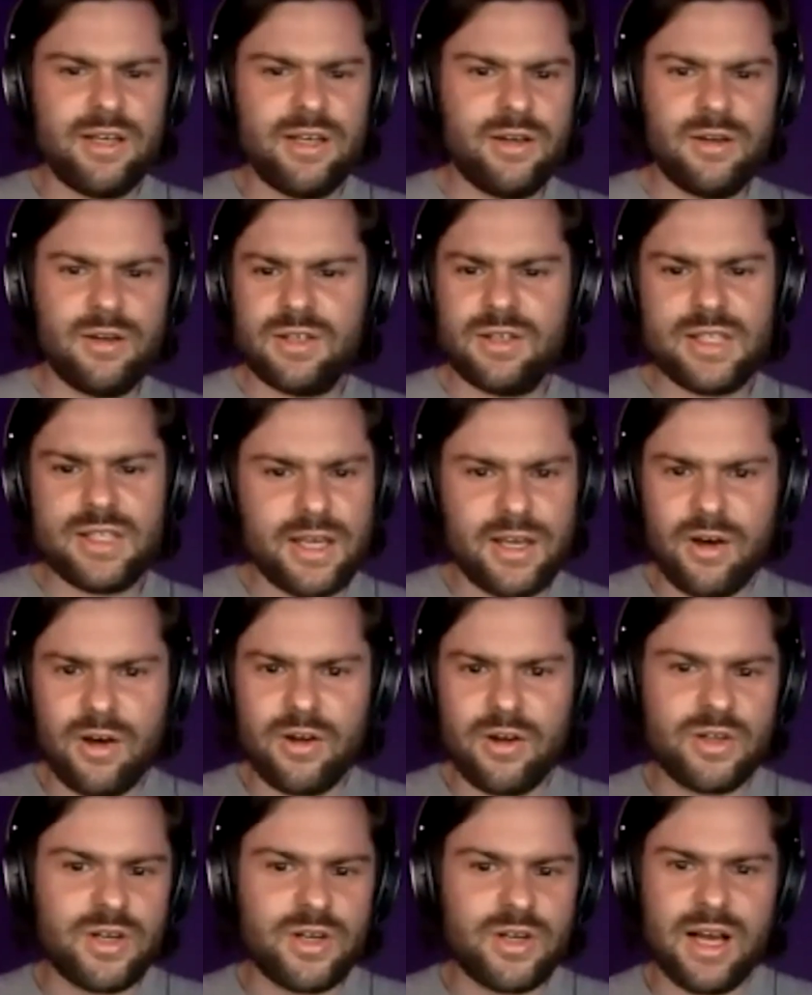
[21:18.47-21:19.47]
could see
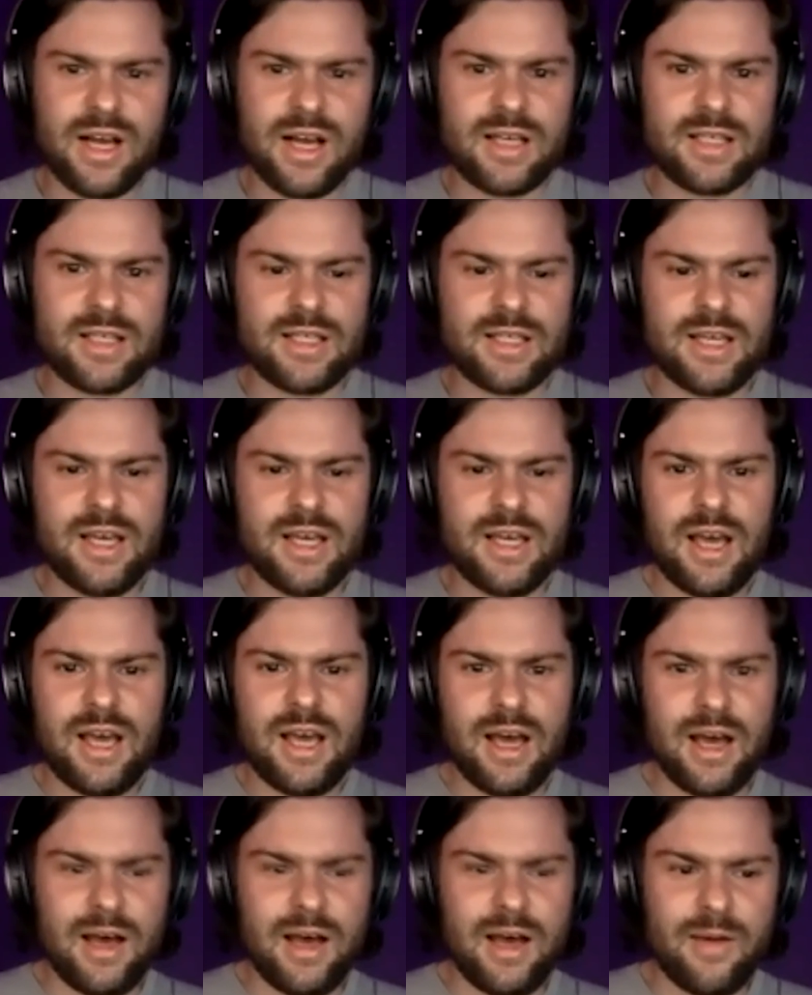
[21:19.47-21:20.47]
contrast,
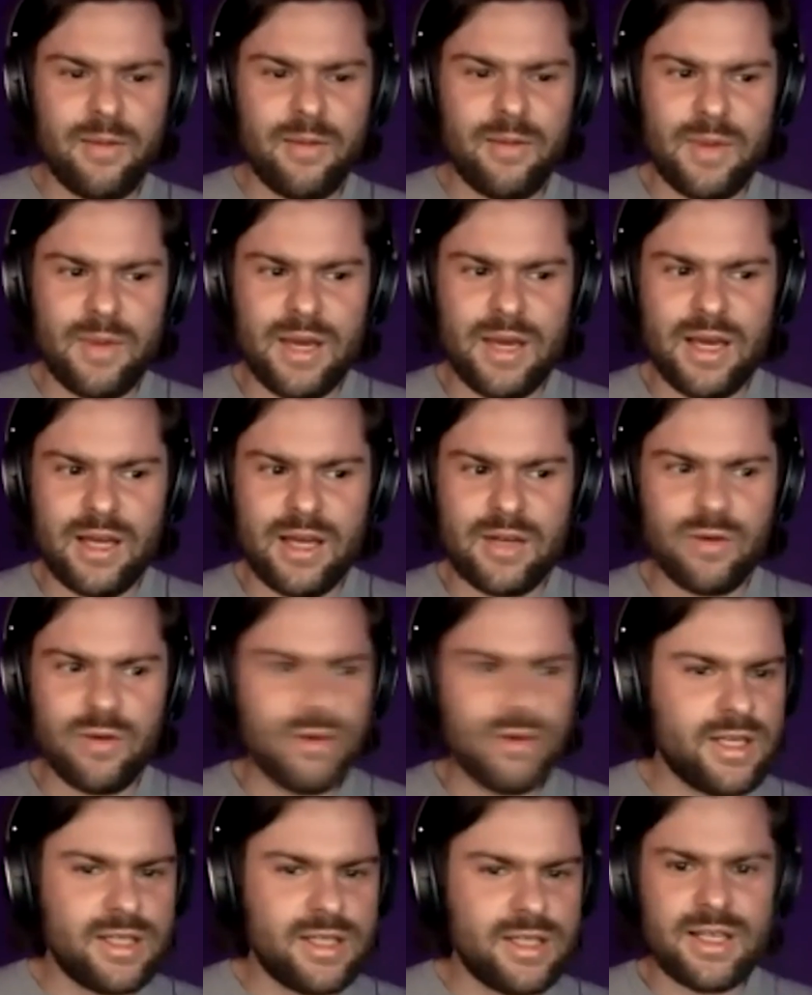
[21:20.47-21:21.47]
and
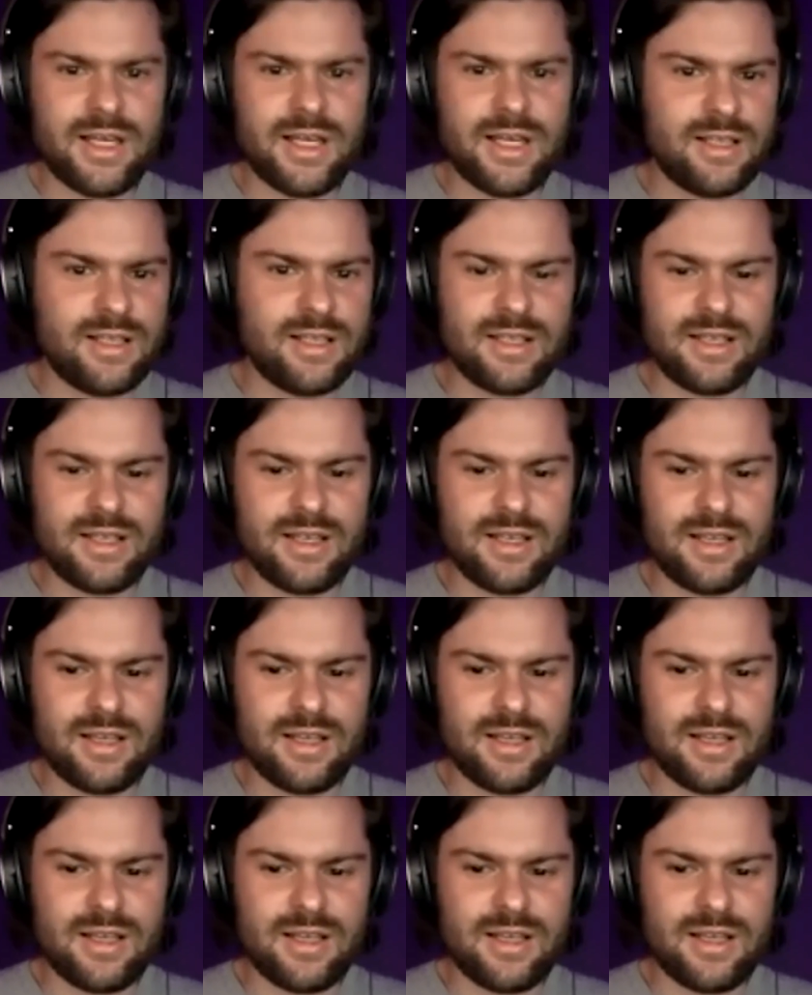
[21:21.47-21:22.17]
all these things that